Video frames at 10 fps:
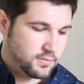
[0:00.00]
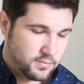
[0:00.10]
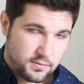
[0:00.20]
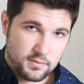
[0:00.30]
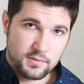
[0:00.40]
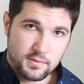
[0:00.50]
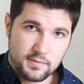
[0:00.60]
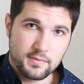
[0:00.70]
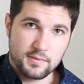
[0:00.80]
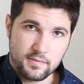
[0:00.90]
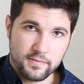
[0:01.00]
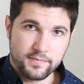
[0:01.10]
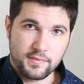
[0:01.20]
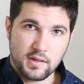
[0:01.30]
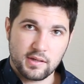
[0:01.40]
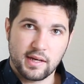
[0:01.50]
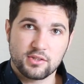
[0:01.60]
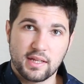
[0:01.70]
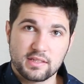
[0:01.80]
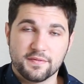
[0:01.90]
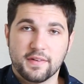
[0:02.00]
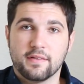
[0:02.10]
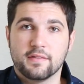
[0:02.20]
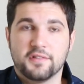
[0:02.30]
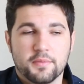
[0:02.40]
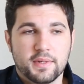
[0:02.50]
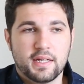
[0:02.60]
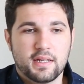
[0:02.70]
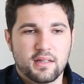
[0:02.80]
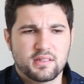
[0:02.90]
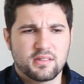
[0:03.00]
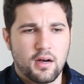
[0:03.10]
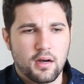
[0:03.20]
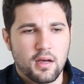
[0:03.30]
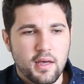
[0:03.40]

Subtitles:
Right, so that's the very, very beginning of the song.